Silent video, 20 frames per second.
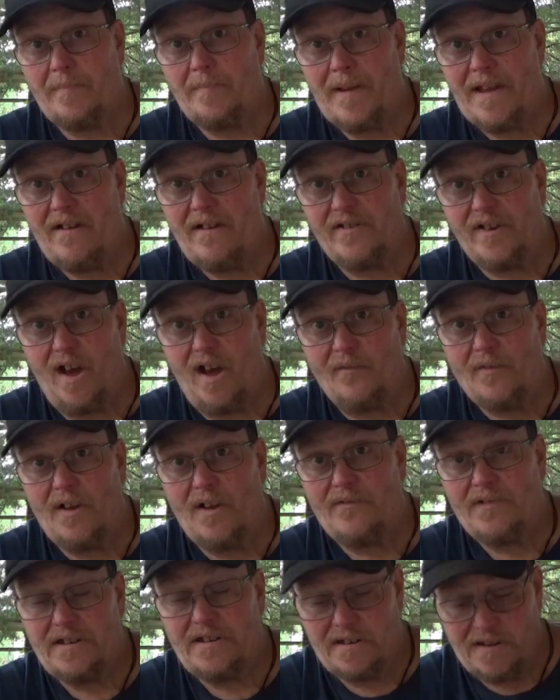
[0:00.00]
a pound off
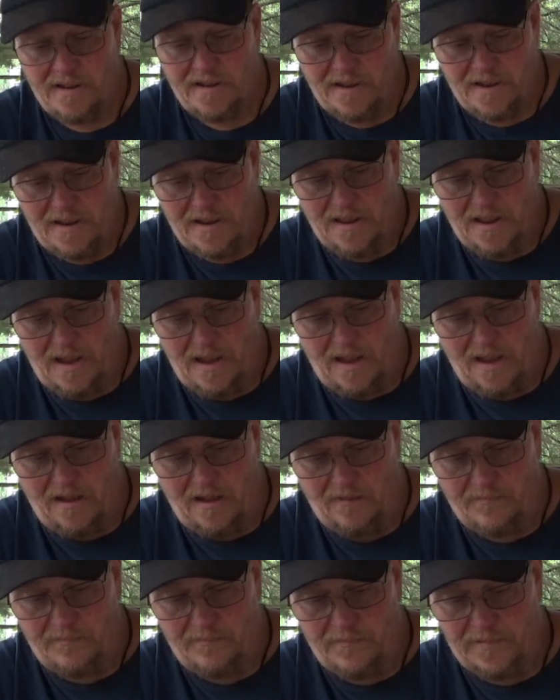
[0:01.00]
of it.
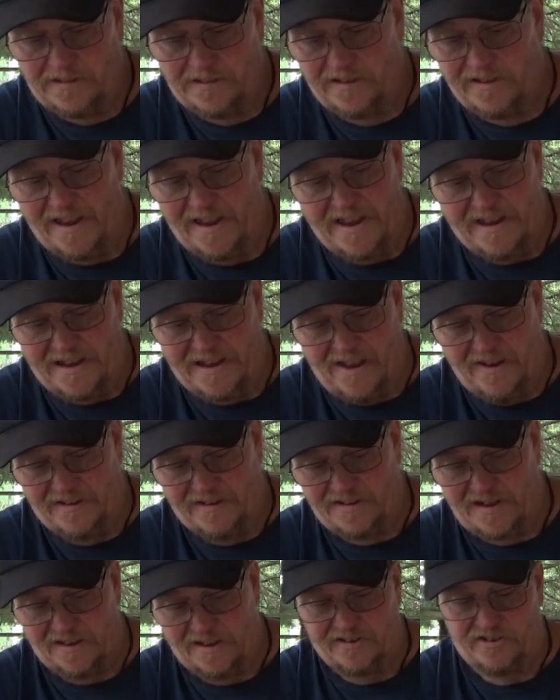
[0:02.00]
But the takedown
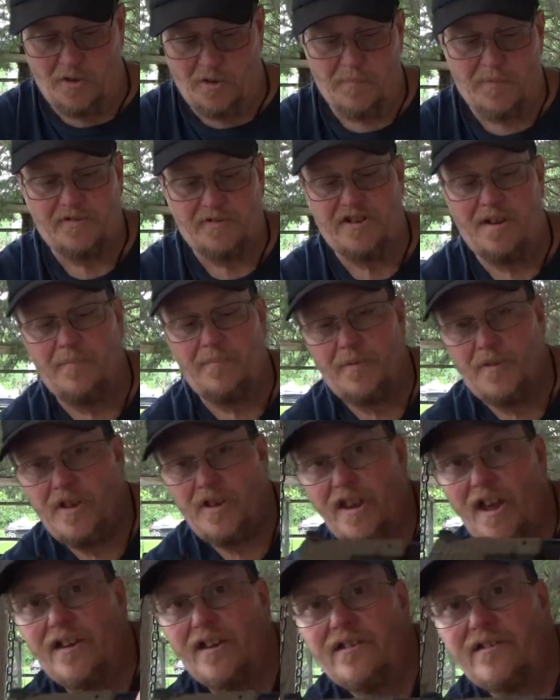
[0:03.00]
is like super simple.
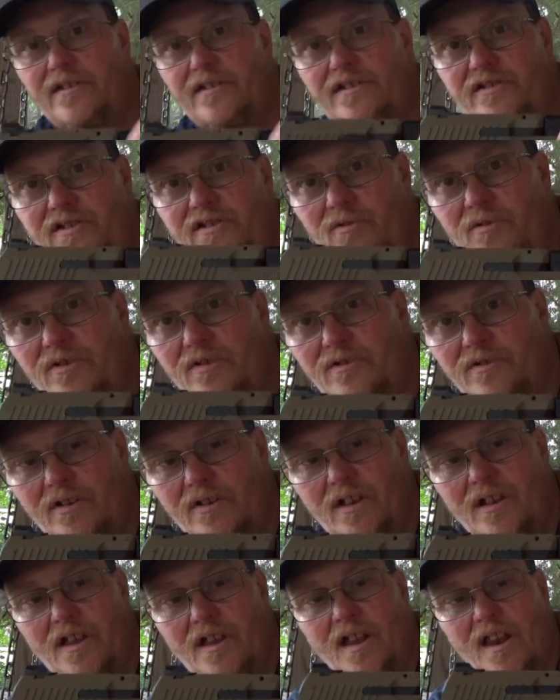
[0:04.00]
You got these 2 little
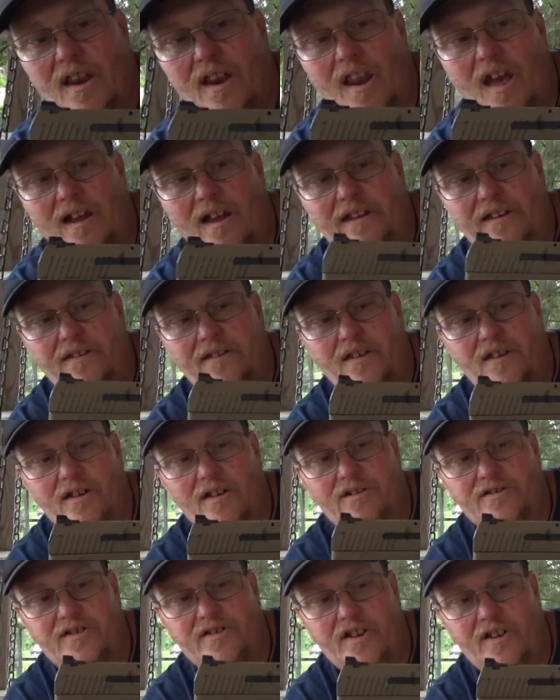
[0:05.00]
locking
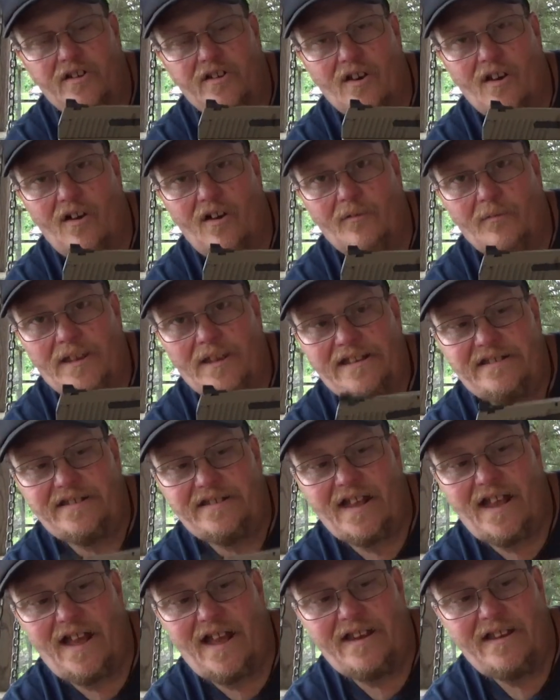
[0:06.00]
lugs here on each
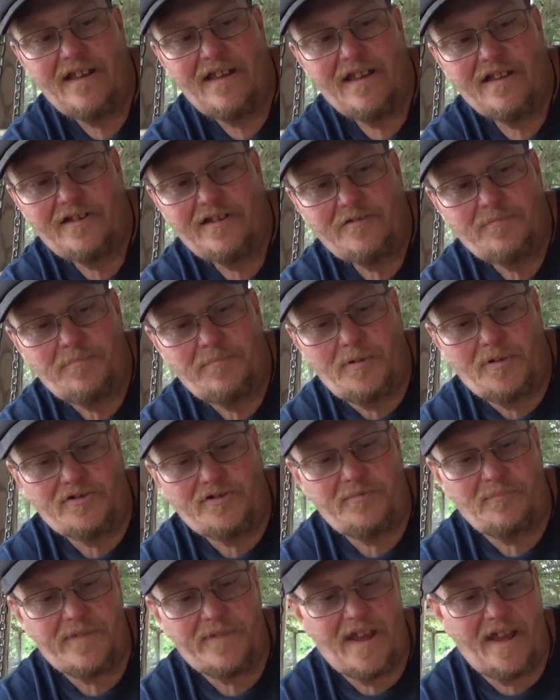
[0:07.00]
side. Just
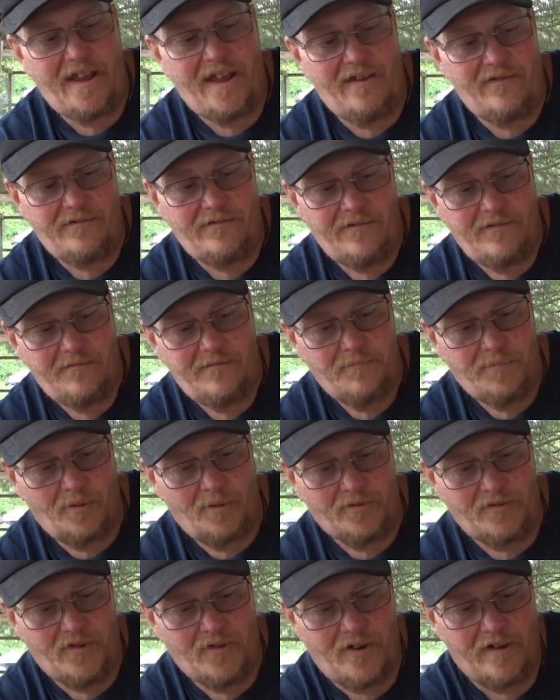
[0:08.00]
push them down,
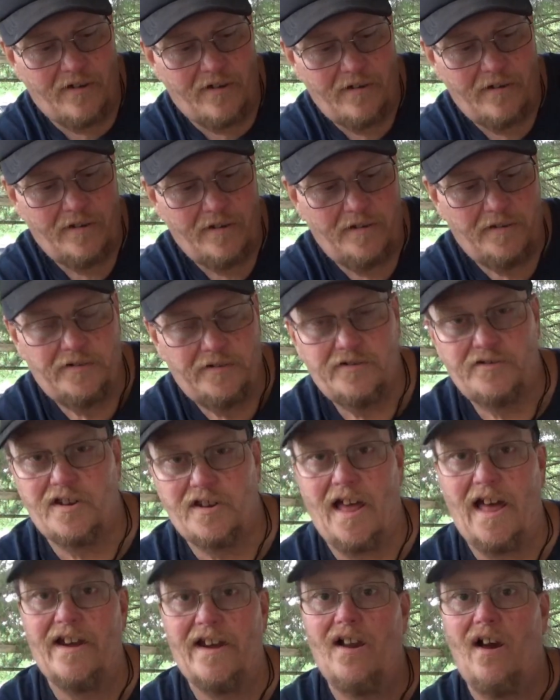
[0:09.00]
pull the trigger,
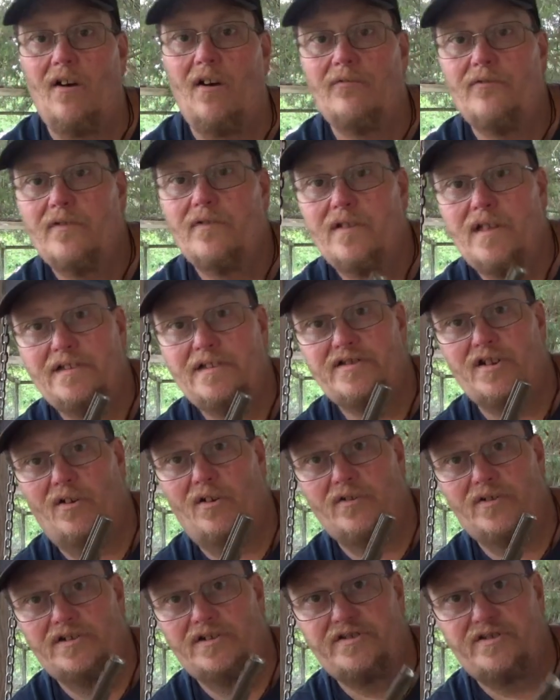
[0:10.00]
slide it off. That's
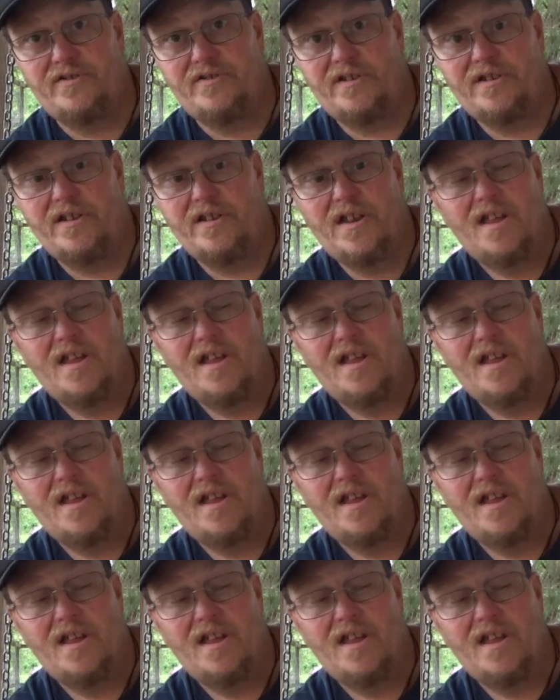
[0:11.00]
all there is to it.